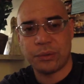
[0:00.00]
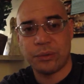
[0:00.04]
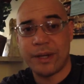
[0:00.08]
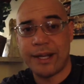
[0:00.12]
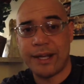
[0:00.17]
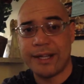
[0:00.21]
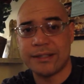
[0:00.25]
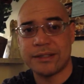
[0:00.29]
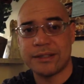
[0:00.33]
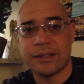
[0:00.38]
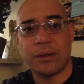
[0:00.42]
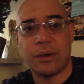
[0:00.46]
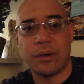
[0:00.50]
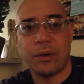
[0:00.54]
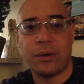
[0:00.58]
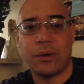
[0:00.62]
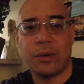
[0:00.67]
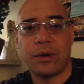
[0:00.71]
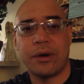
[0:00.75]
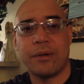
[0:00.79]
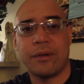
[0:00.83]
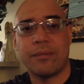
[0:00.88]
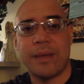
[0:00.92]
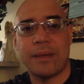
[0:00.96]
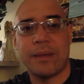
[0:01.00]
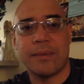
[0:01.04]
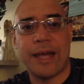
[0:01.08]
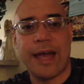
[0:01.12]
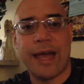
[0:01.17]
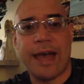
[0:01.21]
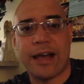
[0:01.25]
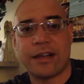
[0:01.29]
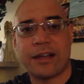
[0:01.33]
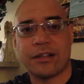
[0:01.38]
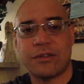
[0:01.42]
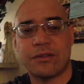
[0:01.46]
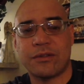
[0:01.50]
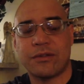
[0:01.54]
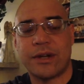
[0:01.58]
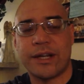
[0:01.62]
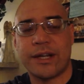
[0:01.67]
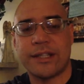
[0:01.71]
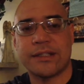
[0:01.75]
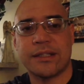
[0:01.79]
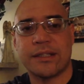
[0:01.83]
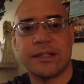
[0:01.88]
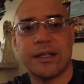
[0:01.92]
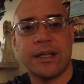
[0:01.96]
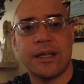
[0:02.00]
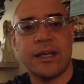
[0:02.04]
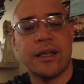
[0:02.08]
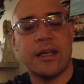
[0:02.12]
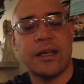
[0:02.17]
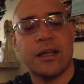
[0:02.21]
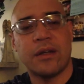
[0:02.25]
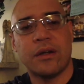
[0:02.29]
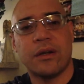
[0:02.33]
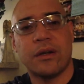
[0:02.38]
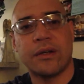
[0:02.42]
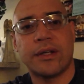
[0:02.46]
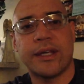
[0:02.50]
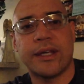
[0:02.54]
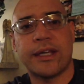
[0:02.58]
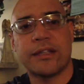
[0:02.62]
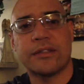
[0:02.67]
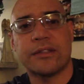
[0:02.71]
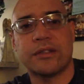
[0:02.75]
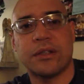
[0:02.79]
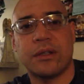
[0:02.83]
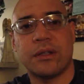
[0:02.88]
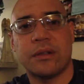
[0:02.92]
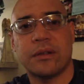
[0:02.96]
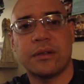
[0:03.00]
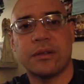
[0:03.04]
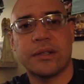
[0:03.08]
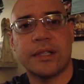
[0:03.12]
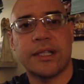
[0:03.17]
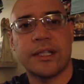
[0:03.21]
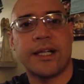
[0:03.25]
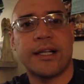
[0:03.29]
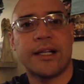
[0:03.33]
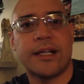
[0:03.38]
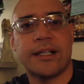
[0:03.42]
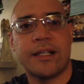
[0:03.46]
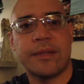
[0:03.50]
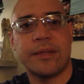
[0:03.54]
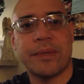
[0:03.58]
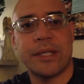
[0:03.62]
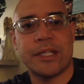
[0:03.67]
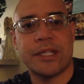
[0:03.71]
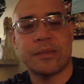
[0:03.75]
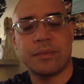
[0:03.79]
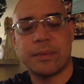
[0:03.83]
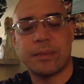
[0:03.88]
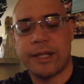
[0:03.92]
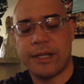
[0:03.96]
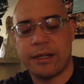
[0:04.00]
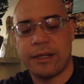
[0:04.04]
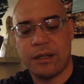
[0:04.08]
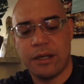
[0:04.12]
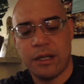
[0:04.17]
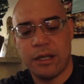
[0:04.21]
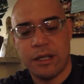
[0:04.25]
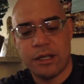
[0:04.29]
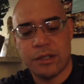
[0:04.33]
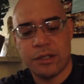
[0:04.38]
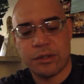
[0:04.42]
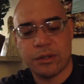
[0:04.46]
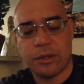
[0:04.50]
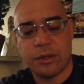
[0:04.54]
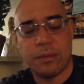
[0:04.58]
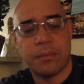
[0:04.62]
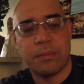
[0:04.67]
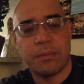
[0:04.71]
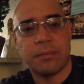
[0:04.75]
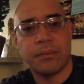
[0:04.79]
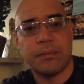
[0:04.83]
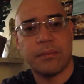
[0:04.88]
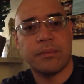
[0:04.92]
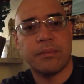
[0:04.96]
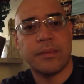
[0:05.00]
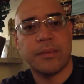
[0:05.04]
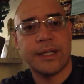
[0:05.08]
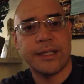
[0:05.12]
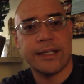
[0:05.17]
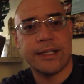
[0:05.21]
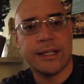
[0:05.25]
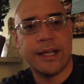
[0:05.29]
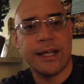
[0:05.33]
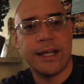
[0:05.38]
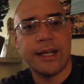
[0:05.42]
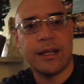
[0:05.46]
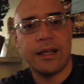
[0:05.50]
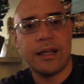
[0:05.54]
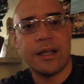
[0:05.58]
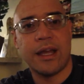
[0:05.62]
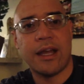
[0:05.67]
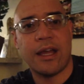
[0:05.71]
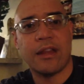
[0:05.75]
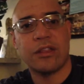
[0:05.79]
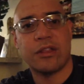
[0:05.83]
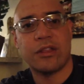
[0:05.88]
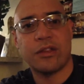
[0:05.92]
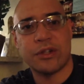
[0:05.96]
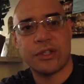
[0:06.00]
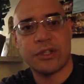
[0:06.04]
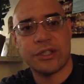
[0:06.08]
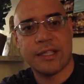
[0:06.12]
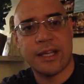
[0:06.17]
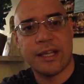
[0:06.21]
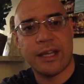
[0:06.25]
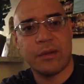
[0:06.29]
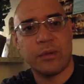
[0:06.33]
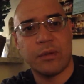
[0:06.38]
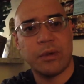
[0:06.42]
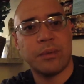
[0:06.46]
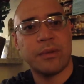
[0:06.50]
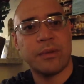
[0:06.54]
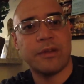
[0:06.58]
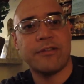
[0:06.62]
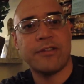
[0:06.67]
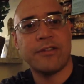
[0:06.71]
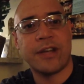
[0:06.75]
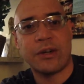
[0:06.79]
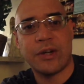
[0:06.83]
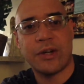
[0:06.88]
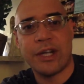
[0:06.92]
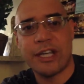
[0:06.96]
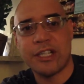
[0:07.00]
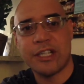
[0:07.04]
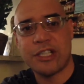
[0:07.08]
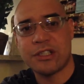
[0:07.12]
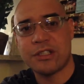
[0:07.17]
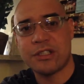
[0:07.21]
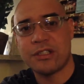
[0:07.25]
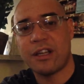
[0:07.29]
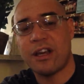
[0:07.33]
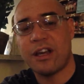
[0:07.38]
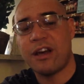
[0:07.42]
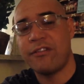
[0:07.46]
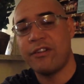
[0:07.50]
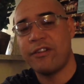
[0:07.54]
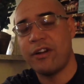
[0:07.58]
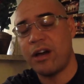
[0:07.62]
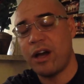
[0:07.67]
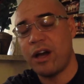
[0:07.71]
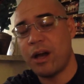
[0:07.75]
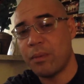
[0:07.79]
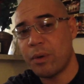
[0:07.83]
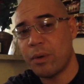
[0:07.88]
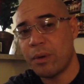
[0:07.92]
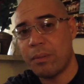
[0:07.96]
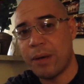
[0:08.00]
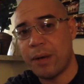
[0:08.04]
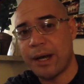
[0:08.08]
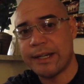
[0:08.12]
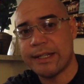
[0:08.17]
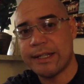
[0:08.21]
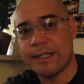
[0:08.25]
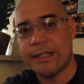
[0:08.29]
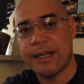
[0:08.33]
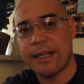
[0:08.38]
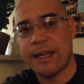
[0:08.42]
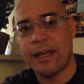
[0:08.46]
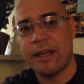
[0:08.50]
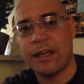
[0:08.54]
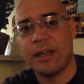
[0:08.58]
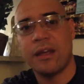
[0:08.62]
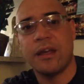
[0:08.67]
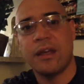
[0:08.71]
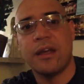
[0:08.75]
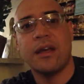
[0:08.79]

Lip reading: rest, or maybe an active rest. Okay, so let me explain. So Monday and Thursday will be variations of a upper body day.